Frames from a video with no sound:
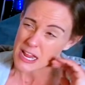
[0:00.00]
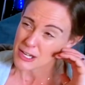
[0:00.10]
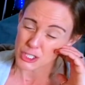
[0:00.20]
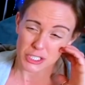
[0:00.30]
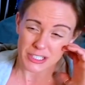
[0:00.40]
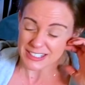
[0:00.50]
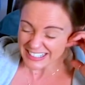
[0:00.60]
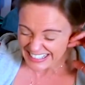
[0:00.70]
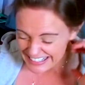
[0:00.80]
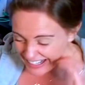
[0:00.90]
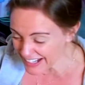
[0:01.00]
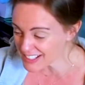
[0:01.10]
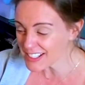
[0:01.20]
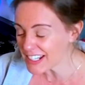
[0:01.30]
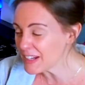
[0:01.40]
just years
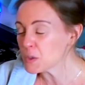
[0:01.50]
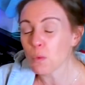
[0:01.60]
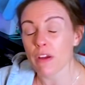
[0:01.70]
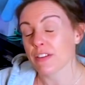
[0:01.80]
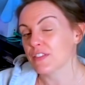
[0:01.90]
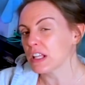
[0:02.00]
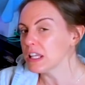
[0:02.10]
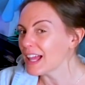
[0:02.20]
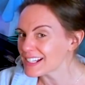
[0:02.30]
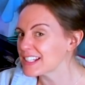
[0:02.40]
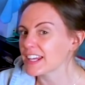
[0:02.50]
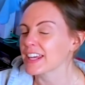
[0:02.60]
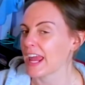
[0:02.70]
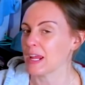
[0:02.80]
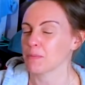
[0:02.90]
and years worth of classic
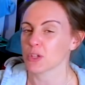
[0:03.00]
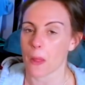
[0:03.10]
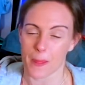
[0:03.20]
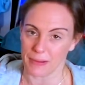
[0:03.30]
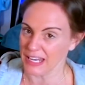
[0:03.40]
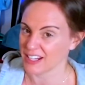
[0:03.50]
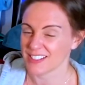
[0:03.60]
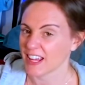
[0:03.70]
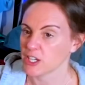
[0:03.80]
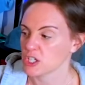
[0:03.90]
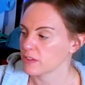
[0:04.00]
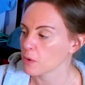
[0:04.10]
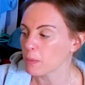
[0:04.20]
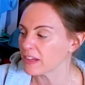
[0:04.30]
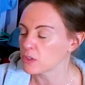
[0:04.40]
games on the PlayStation
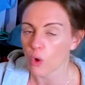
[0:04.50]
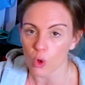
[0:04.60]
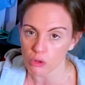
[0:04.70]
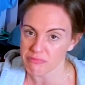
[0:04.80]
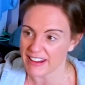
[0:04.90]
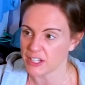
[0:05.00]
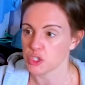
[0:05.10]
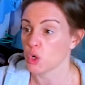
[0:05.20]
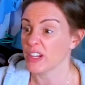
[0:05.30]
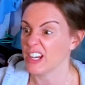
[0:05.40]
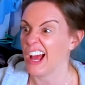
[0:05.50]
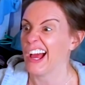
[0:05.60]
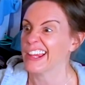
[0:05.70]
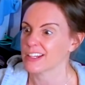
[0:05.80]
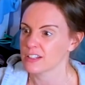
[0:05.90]
that we can all re-enjoy and
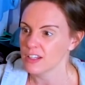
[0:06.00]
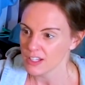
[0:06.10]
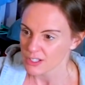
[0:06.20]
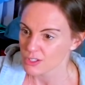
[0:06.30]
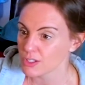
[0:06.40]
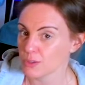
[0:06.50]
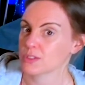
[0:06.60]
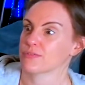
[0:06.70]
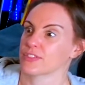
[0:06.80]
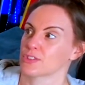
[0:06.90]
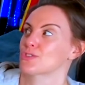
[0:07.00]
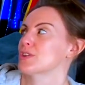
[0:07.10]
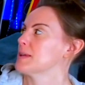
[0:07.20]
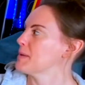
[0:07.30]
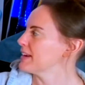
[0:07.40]
I can use for
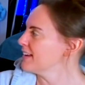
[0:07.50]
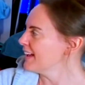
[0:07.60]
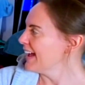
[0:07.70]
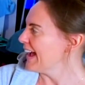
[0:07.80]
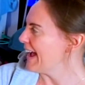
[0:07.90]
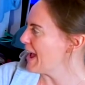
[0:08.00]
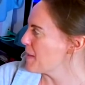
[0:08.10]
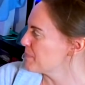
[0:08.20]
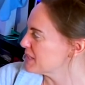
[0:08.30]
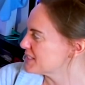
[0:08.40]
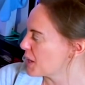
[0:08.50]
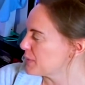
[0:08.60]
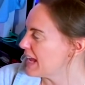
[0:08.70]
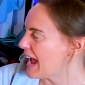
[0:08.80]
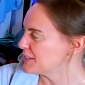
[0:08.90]
streaming. So
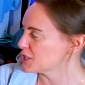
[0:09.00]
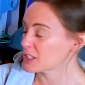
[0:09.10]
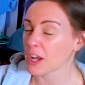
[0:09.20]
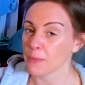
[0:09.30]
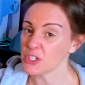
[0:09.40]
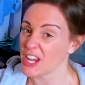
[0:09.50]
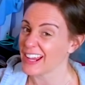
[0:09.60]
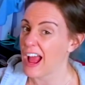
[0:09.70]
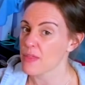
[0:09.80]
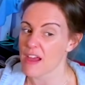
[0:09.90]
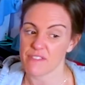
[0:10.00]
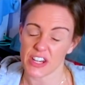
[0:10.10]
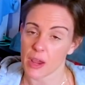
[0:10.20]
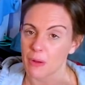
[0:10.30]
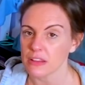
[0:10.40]
yeah, just go and check out that
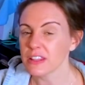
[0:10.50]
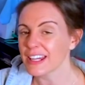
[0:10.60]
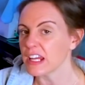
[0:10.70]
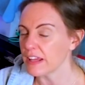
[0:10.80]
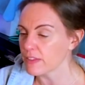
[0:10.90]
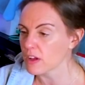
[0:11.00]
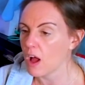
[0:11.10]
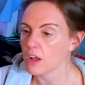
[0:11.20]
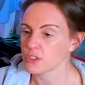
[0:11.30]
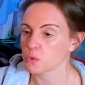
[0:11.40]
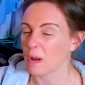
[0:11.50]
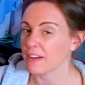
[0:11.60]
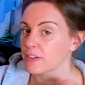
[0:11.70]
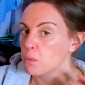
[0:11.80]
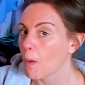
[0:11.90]
video. I'll link it in the cards as well
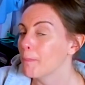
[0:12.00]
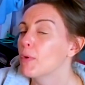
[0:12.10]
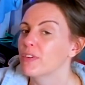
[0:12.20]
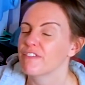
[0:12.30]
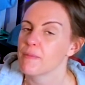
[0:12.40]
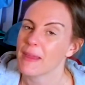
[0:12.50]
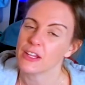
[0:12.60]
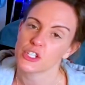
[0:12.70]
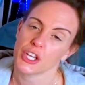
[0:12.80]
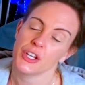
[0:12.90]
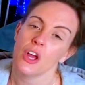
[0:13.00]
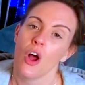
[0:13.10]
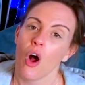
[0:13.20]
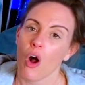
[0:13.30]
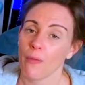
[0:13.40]
if you want more information
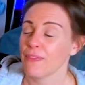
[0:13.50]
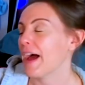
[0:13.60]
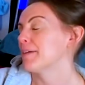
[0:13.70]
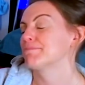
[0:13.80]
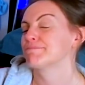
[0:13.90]
on that.